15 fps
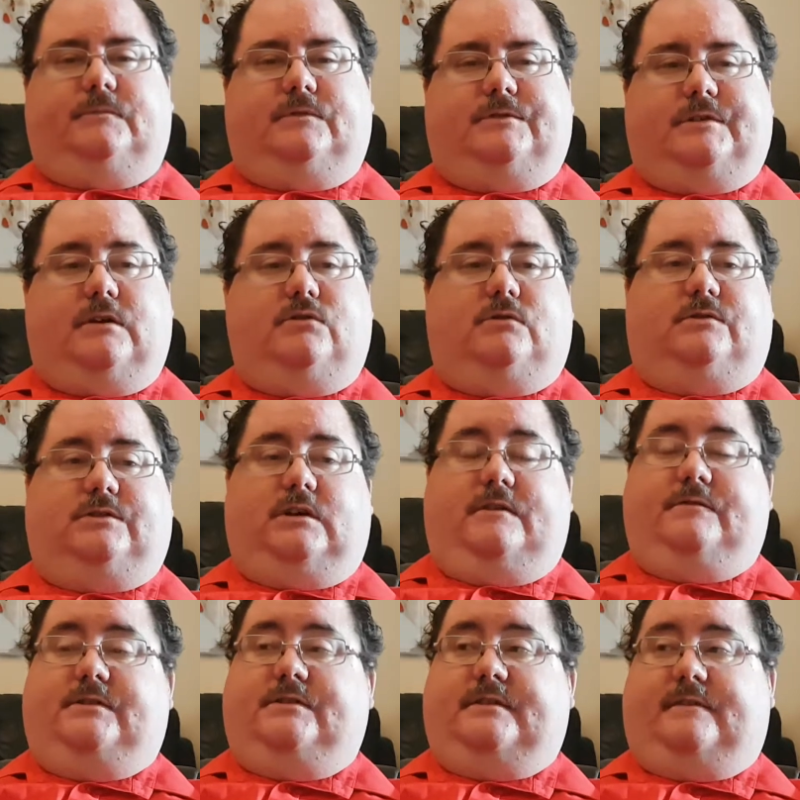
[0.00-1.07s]
social
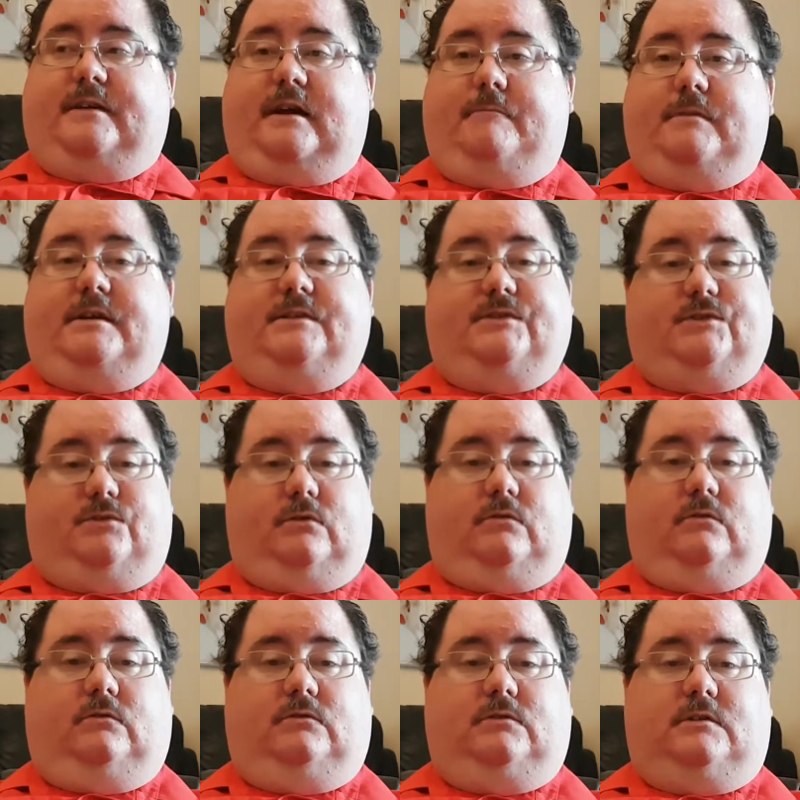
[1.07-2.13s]
services have come and
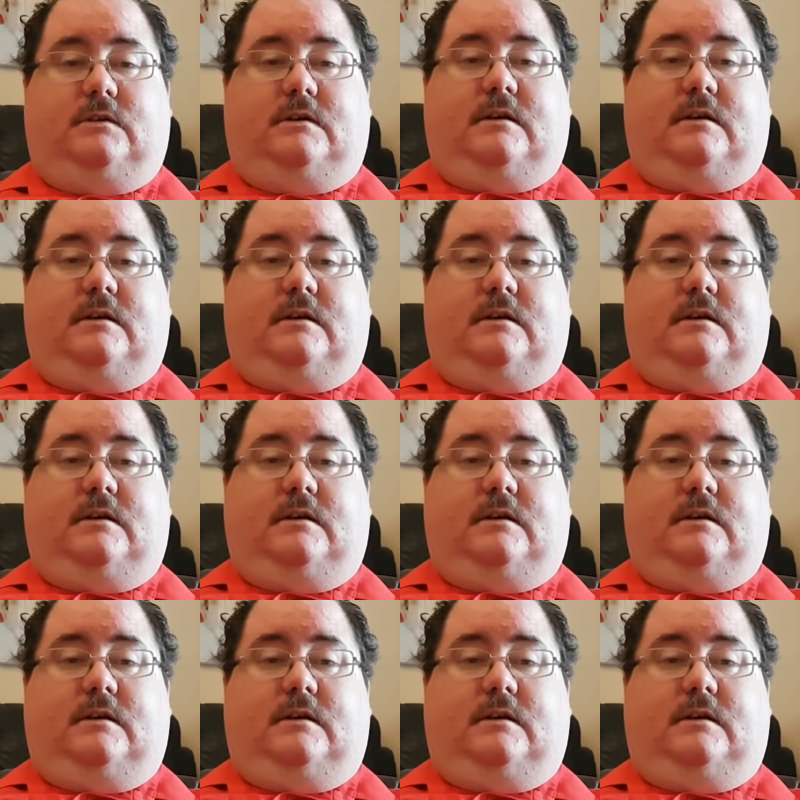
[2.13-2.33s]
installed